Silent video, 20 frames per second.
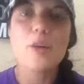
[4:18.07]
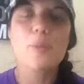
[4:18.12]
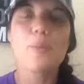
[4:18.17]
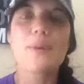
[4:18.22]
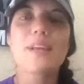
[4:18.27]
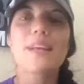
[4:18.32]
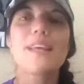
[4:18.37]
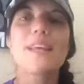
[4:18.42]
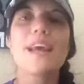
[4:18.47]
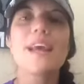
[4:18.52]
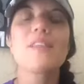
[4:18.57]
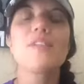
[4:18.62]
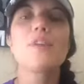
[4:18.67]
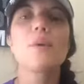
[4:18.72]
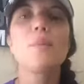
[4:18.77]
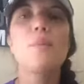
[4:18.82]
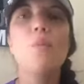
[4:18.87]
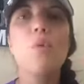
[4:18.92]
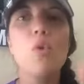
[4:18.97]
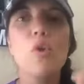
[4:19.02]
But again,
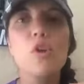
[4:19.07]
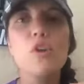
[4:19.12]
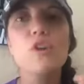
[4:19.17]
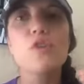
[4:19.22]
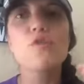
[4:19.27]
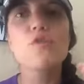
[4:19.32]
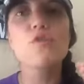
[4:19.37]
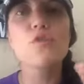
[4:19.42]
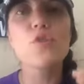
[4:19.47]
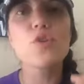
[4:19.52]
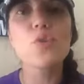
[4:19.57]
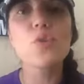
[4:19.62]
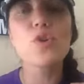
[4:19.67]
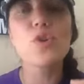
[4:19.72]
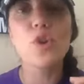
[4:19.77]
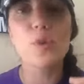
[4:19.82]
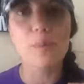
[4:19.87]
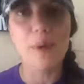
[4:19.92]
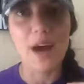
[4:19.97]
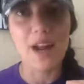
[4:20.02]
the more you fuel
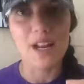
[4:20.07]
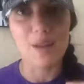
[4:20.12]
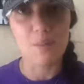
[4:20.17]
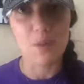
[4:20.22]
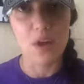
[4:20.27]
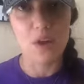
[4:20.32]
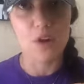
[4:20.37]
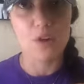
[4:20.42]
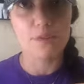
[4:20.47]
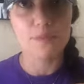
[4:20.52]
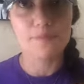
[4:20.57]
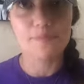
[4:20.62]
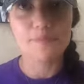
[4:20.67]
your body better,